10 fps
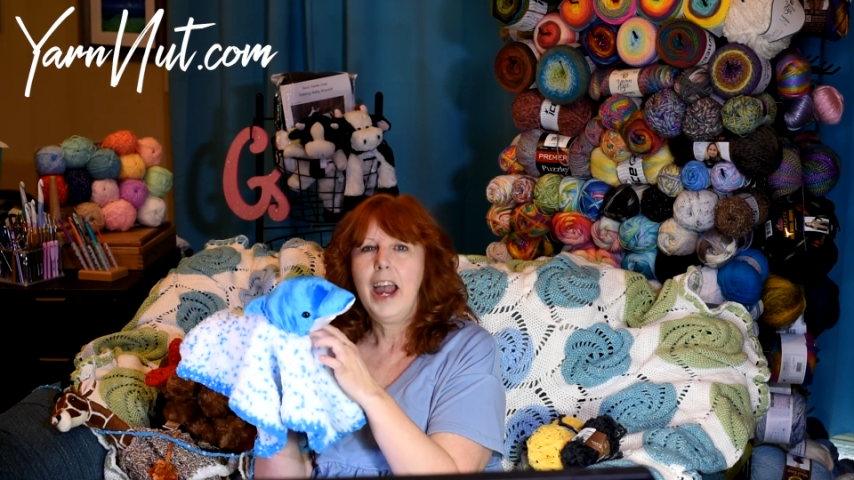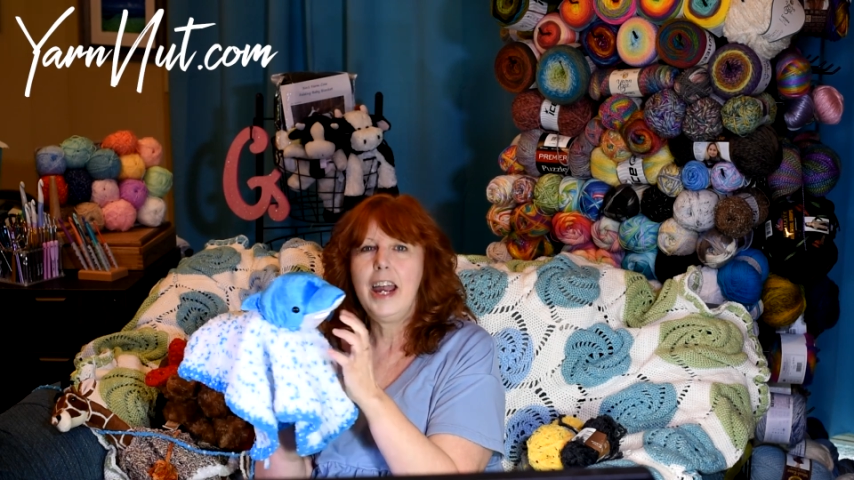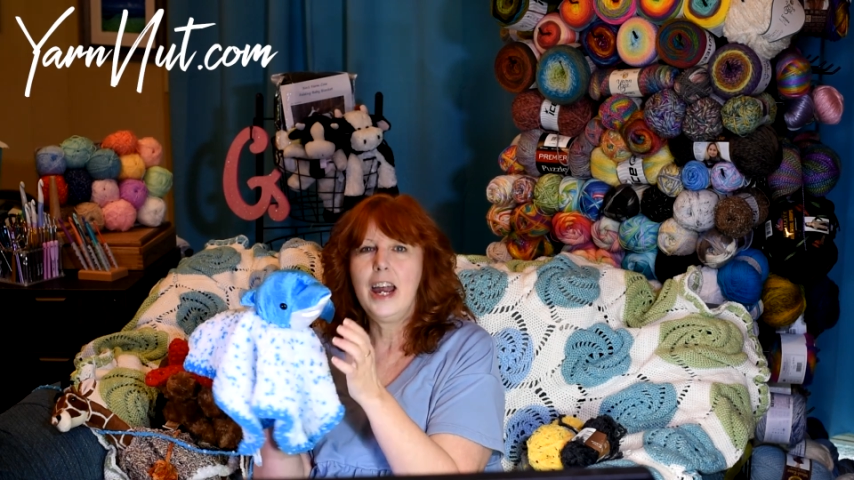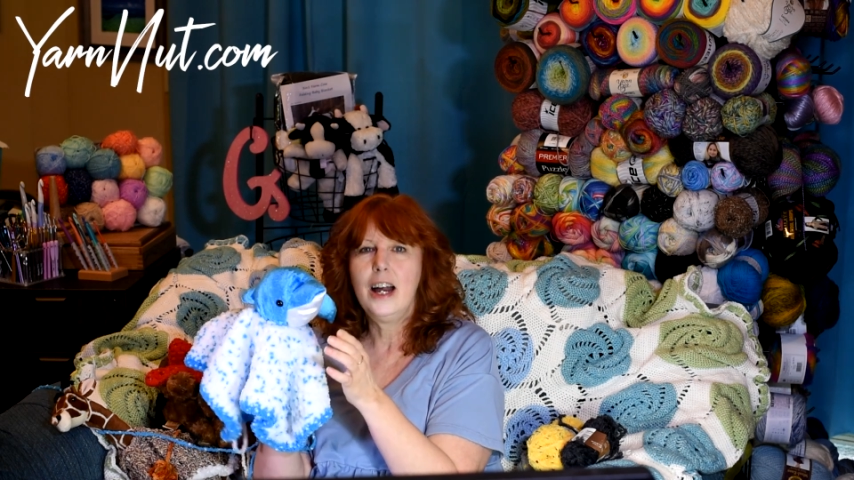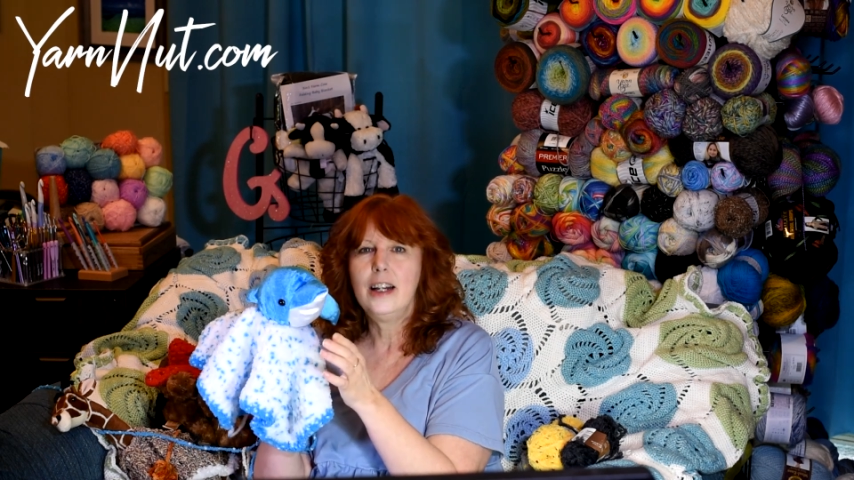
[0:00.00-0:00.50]

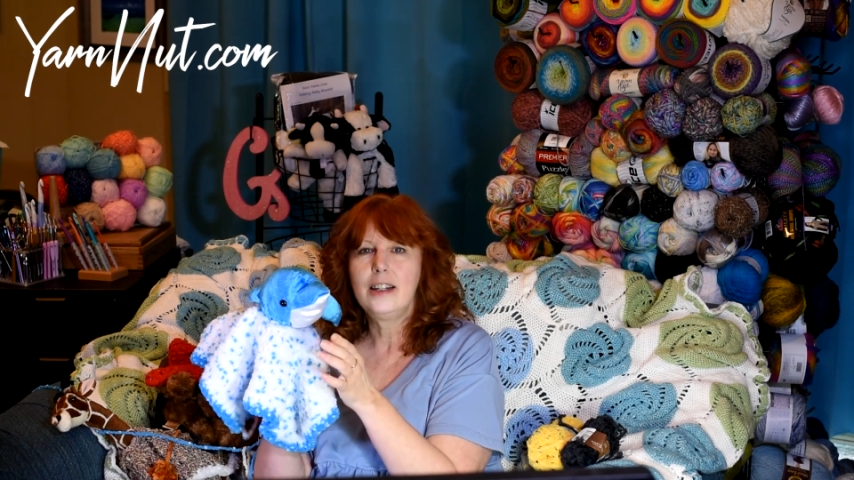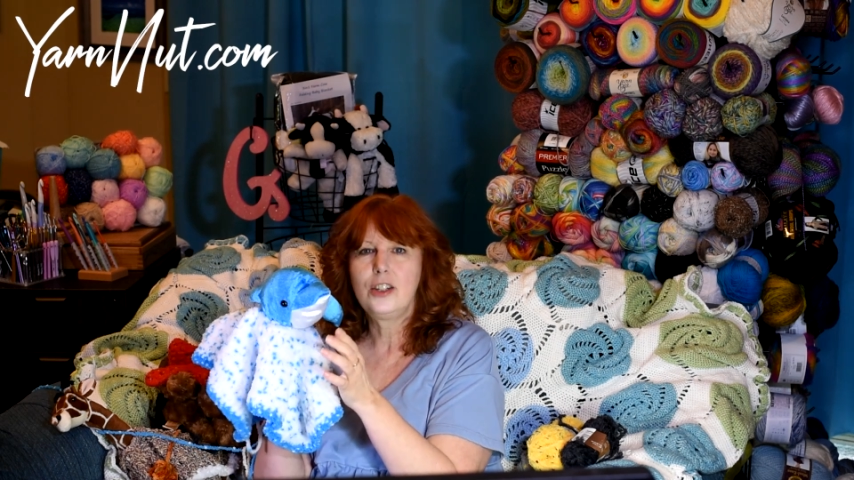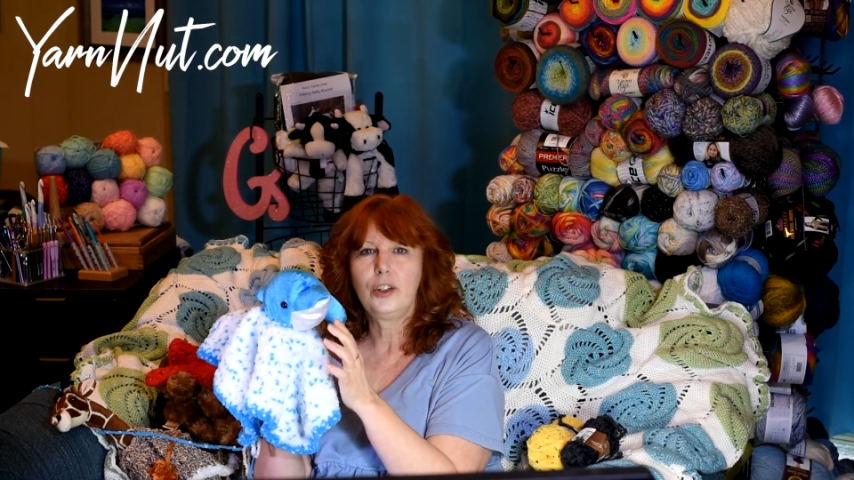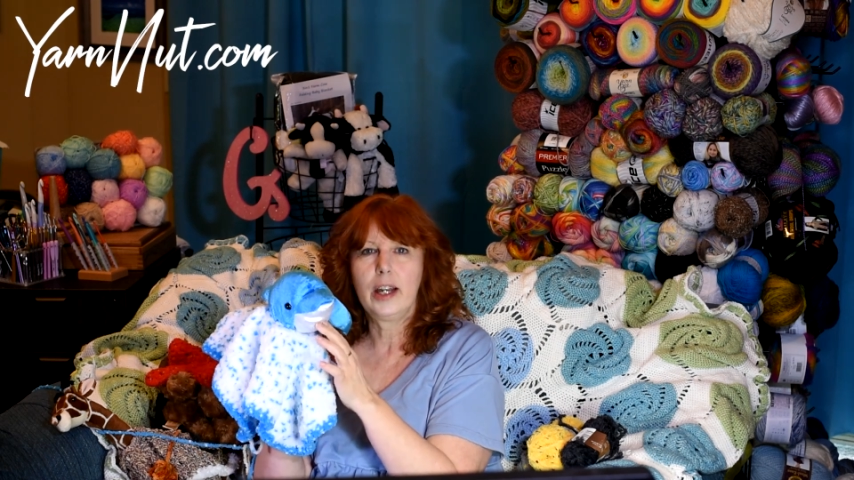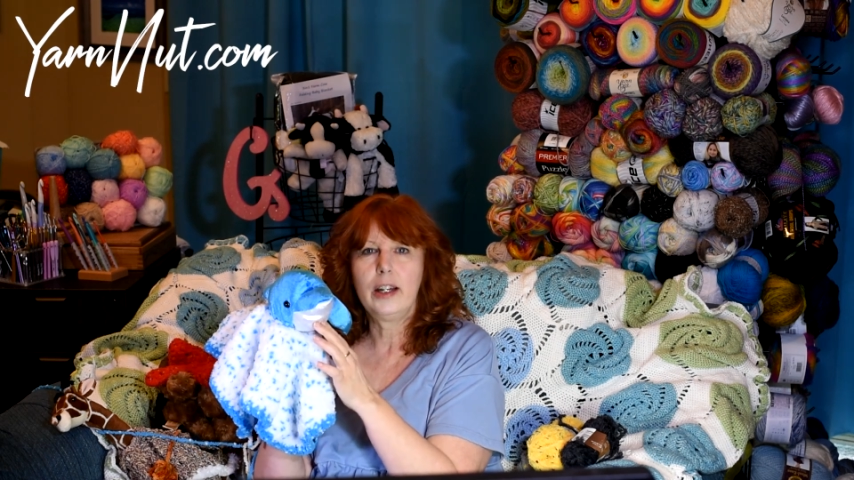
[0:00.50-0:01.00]
and
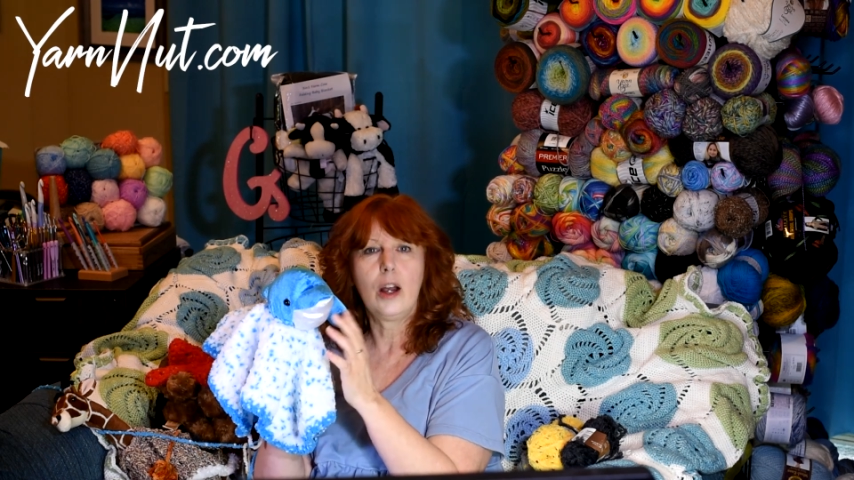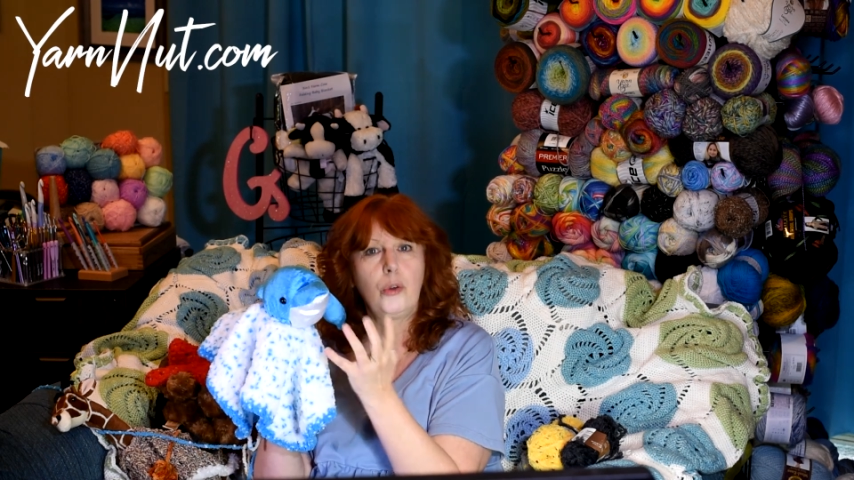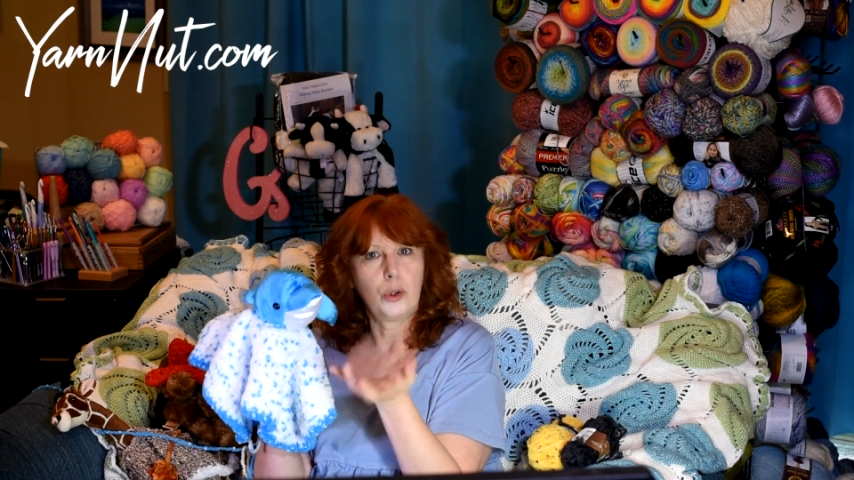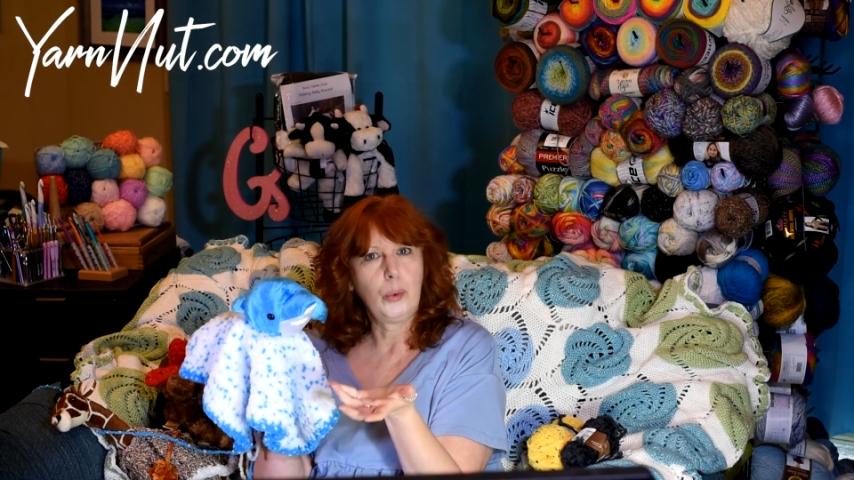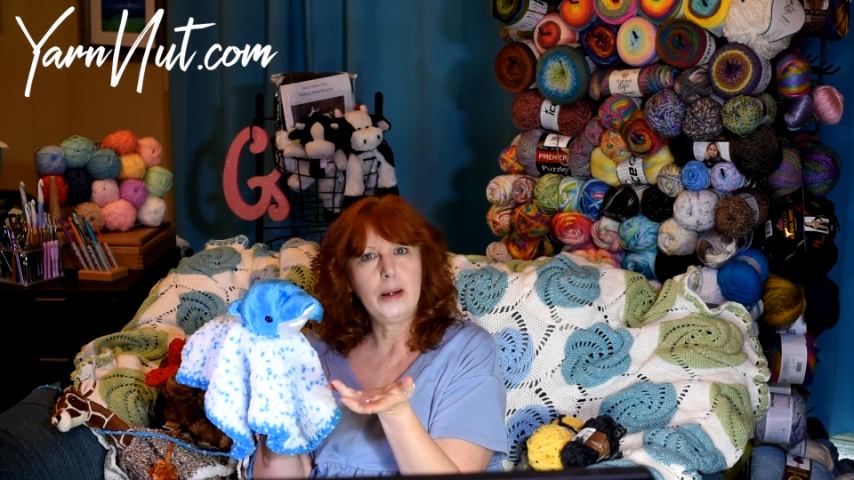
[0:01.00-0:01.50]
you'll get
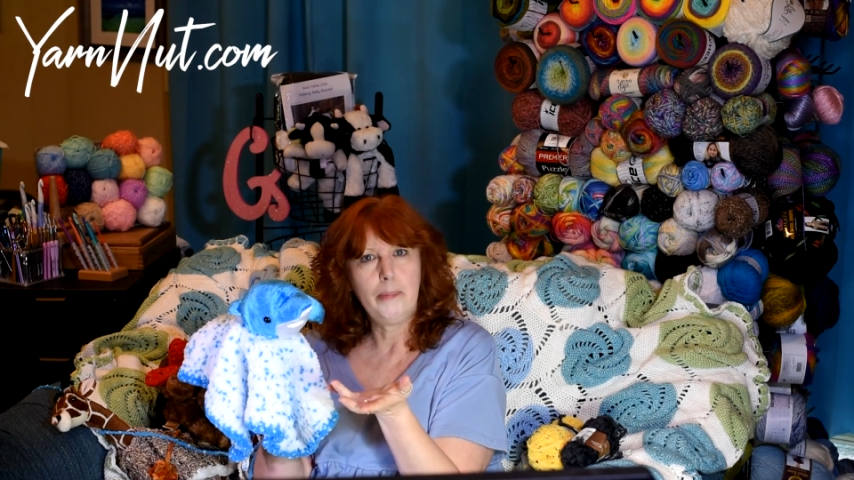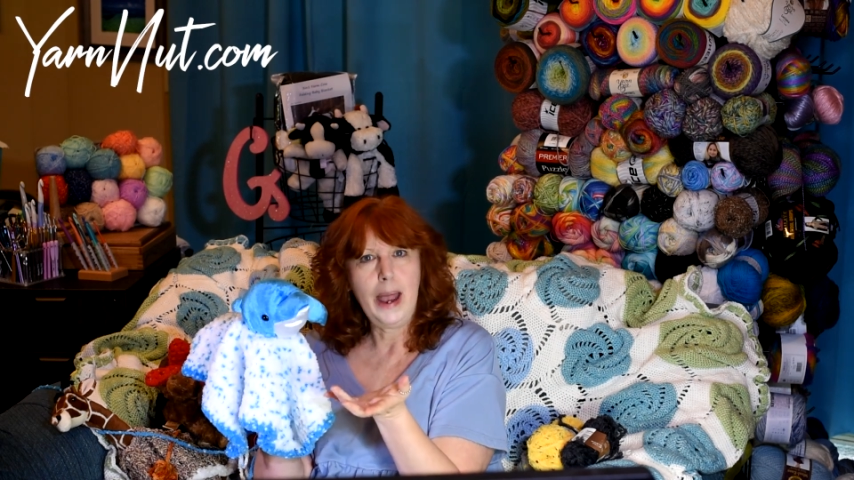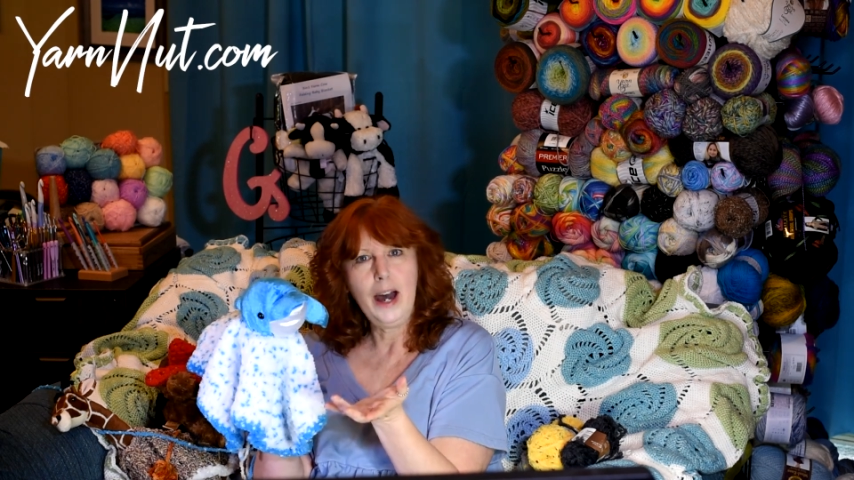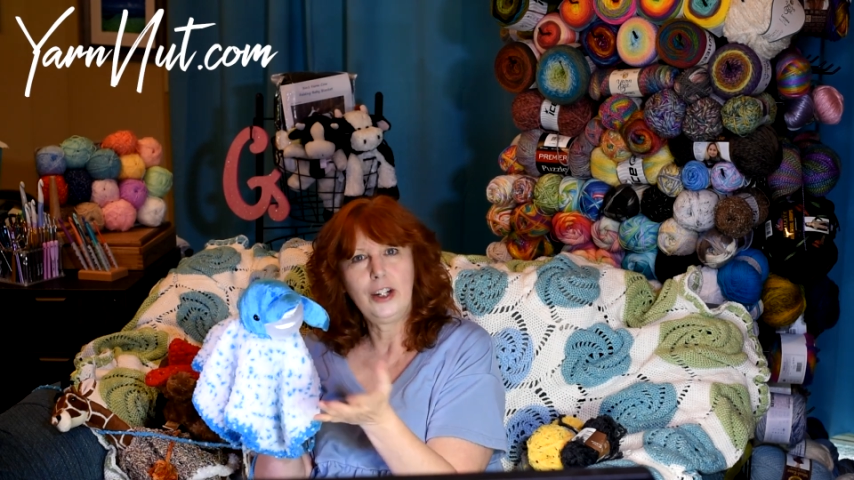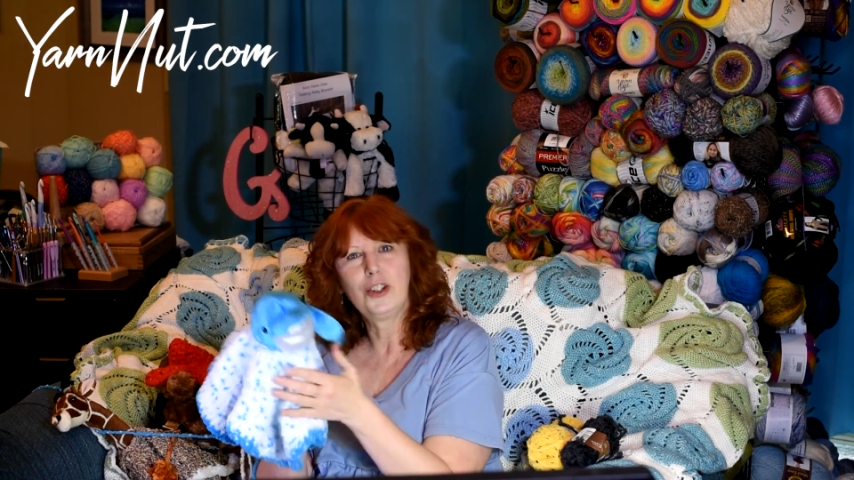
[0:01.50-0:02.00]
the written
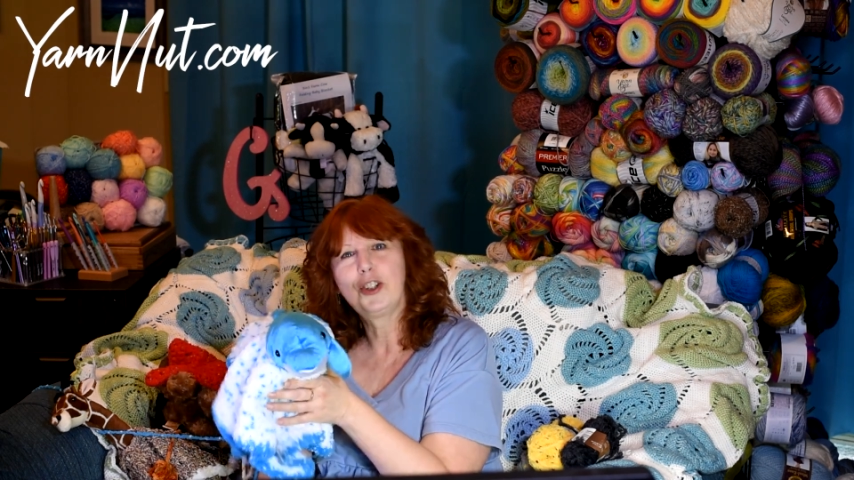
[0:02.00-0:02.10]
pattern.